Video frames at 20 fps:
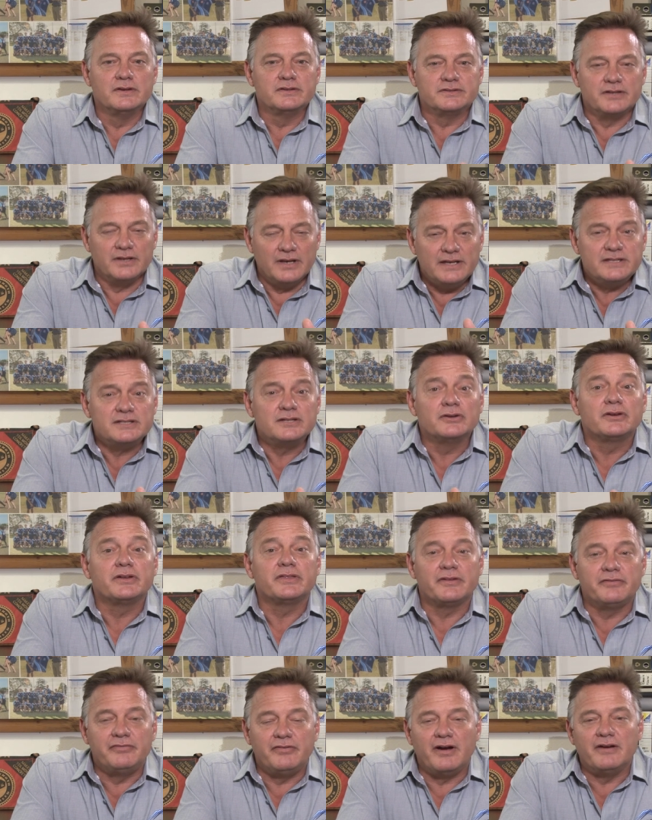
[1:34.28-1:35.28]
So let's look
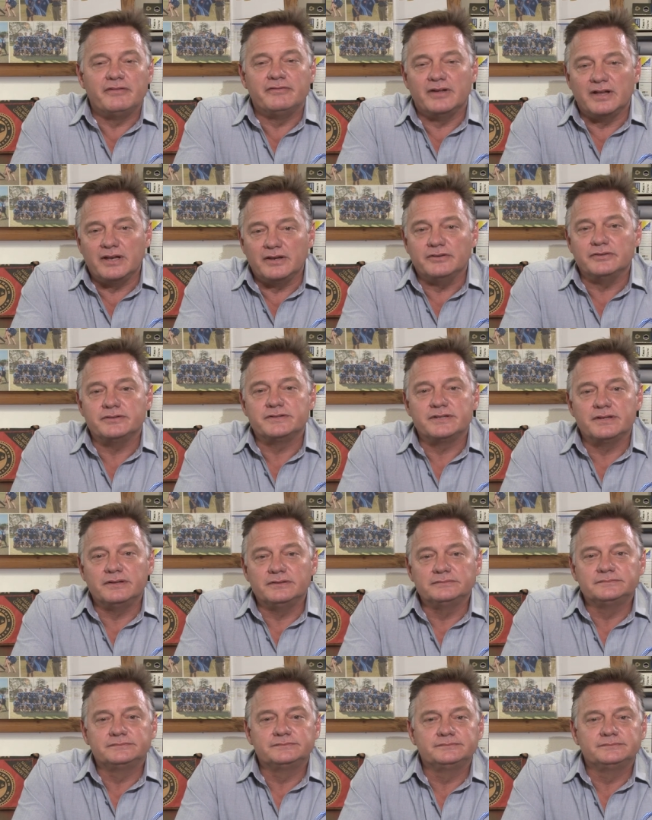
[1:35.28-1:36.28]
at the five values
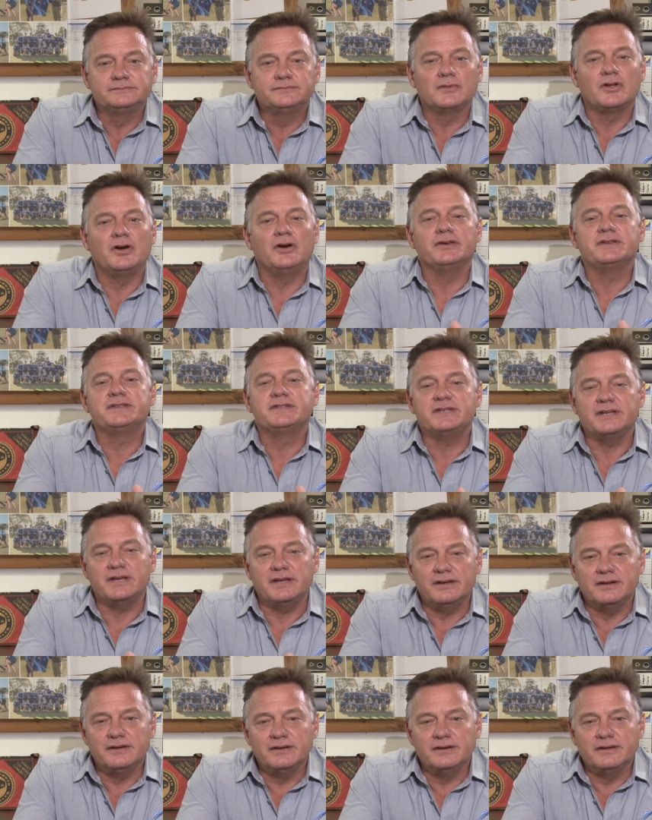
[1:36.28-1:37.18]
honesty.